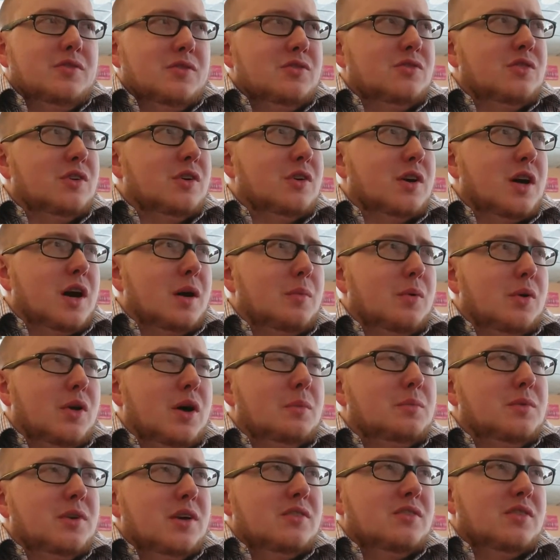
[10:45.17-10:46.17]
There's still a couple
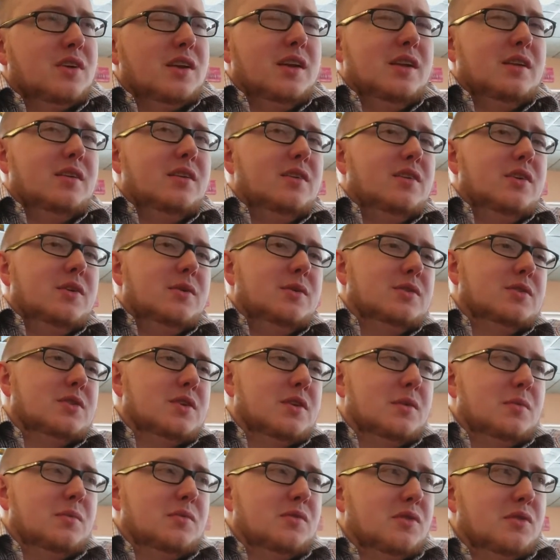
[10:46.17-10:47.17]
updates I need to do in
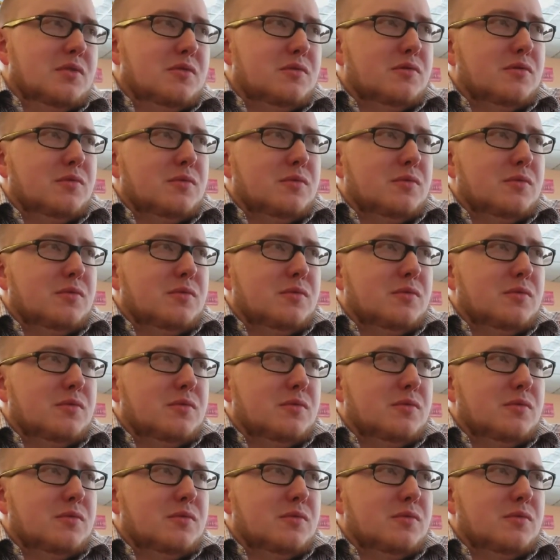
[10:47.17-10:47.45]
terms of